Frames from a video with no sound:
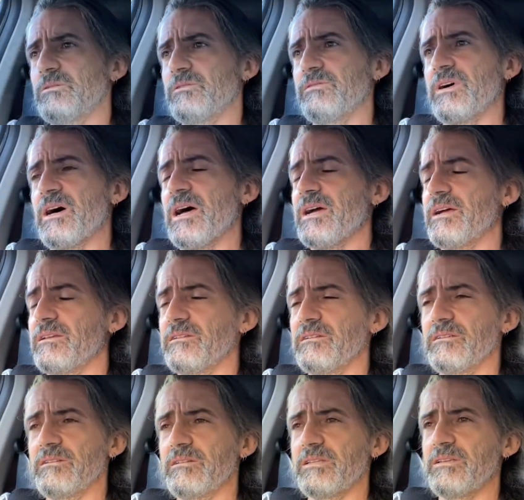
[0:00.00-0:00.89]
have hated
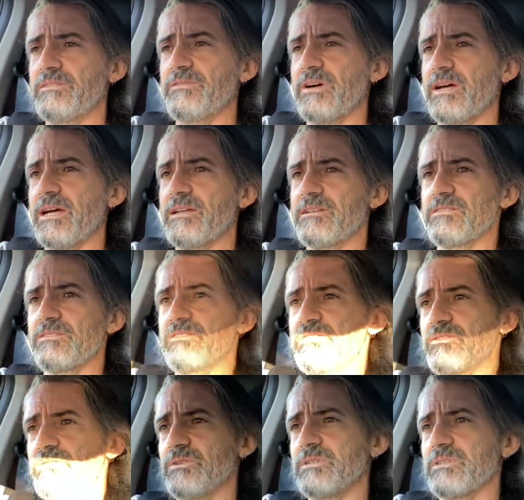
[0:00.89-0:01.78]
it if I had to
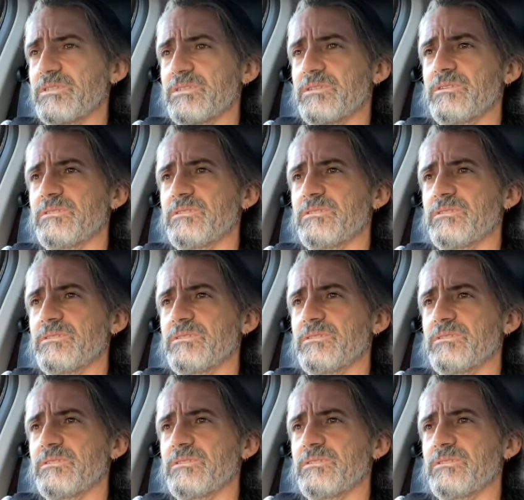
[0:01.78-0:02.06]
do it